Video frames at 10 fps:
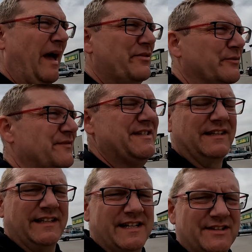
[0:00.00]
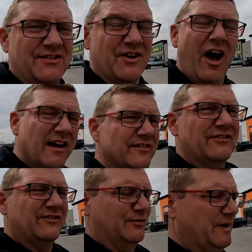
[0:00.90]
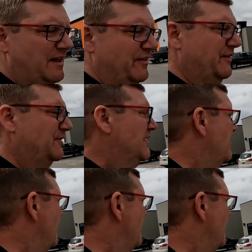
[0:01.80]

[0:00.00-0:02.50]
Bathroom facilities are not swell though,